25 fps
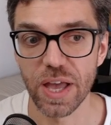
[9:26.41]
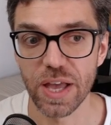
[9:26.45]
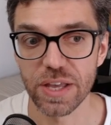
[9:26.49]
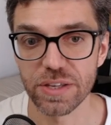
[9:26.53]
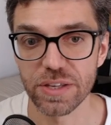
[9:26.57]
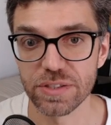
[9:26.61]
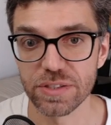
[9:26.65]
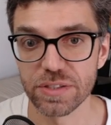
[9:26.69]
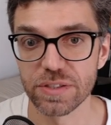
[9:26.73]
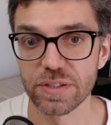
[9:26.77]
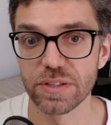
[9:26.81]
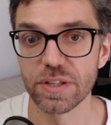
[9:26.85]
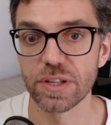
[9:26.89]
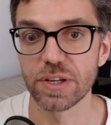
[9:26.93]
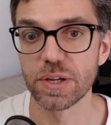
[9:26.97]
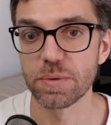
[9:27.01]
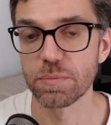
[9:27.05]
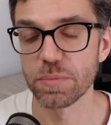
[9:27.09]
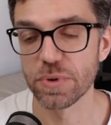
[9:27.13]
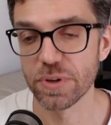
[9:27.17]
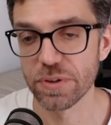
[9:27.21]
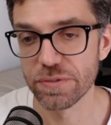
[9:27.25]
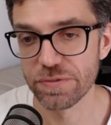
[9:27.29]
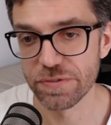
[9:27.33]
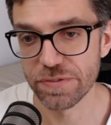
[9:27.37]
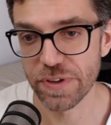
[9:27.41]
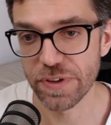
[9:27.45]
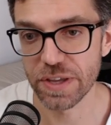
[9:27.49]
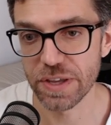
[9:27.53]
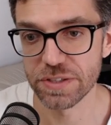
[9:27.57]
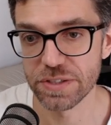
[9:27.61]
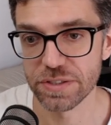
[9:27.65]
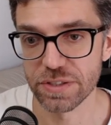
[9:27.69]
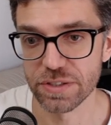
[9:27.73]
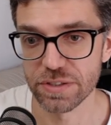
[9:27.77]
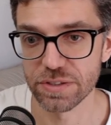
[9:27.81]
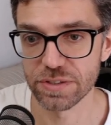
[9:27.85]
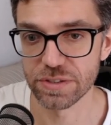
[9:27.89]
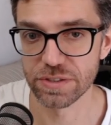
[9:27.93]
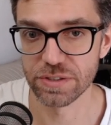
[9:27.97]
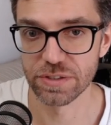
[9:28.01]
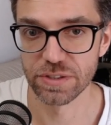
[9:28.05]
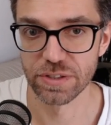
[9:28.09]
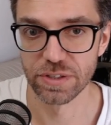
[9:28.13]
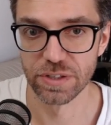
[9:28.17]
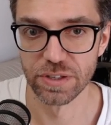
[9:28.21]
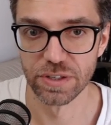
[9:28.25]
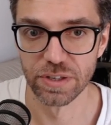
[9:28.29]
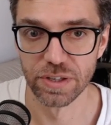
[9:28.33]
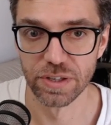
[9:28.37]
as the number of faces.